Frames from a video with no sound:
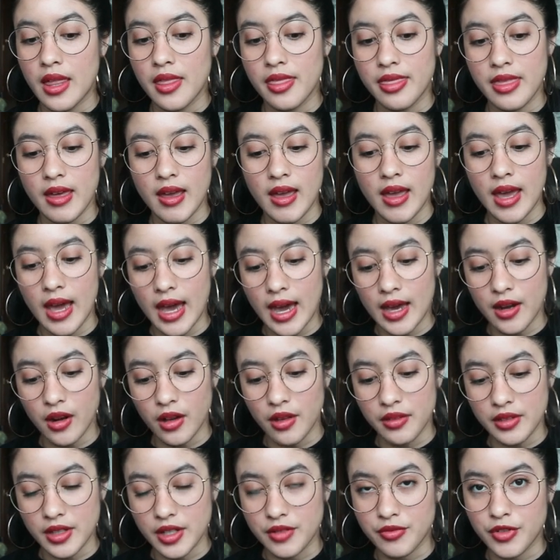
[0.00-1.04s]
they had
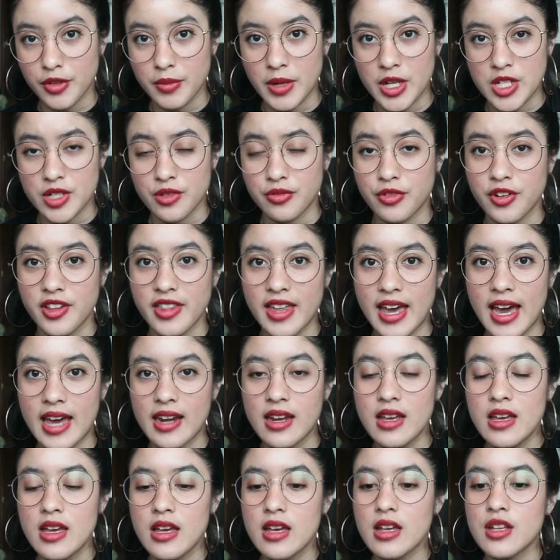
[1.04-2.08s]
all the information for
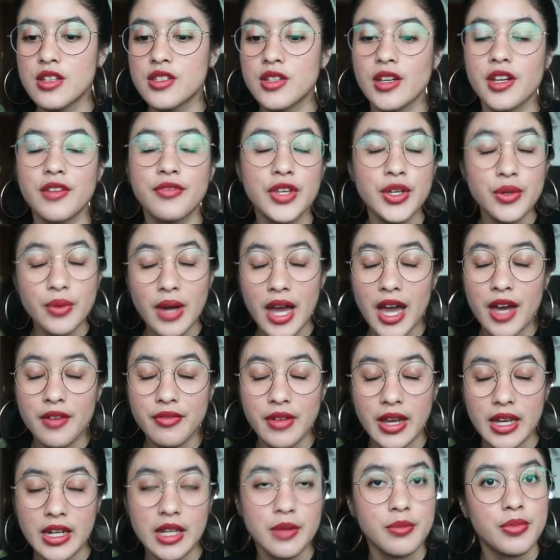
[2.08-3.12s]
that. So if you have
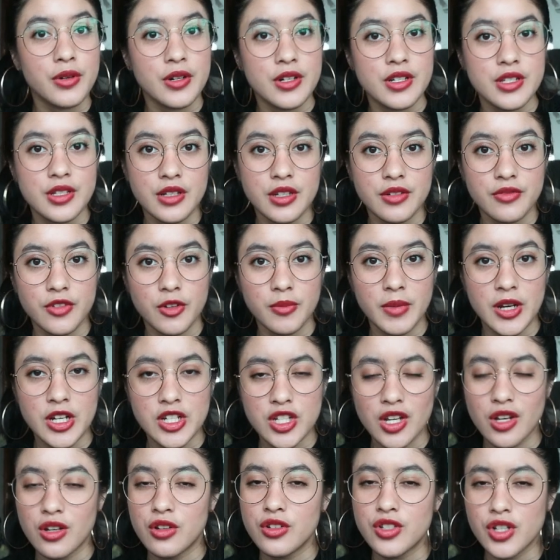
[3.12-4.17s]
any personal
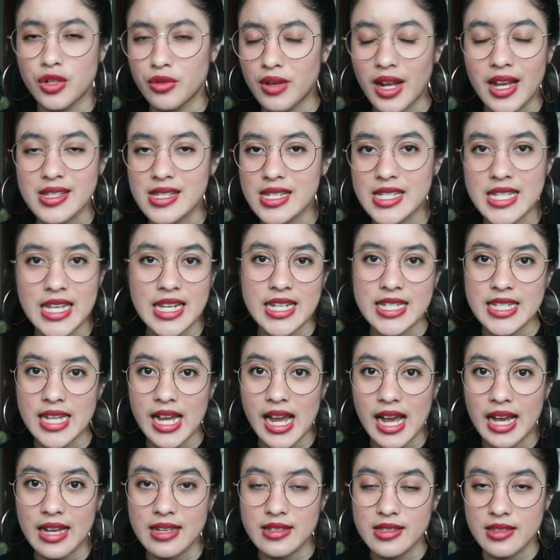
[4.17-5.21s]
information, don't hesitate to
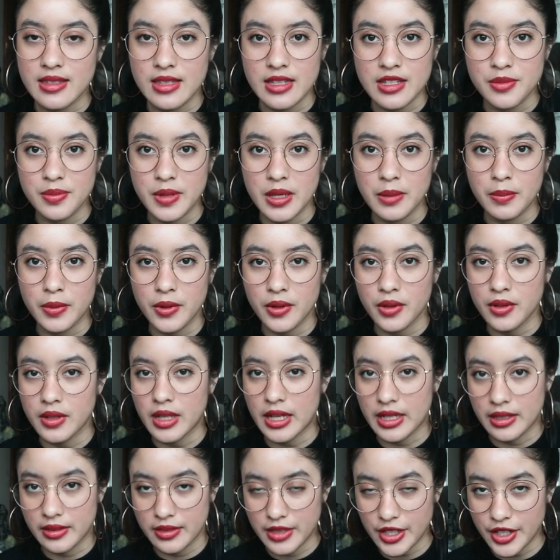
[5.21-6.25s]
ask these people.
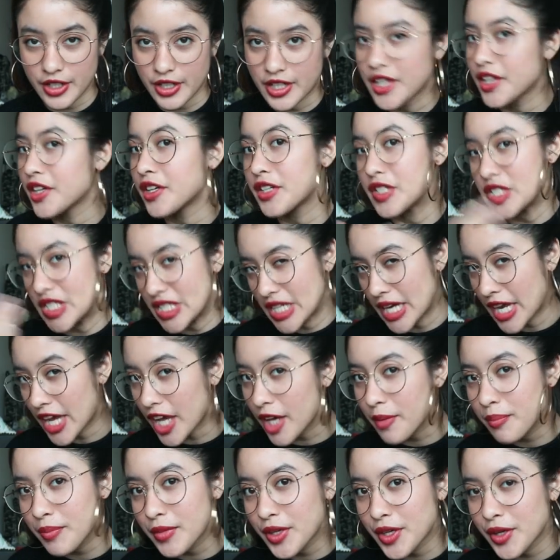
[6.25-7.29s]
Like, they're here to
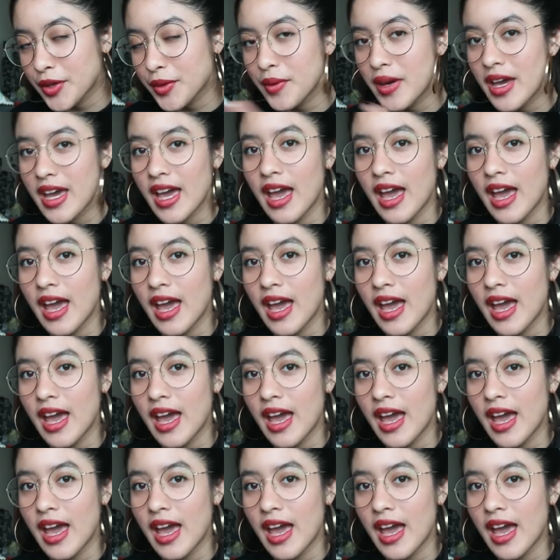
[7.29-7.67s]
help you,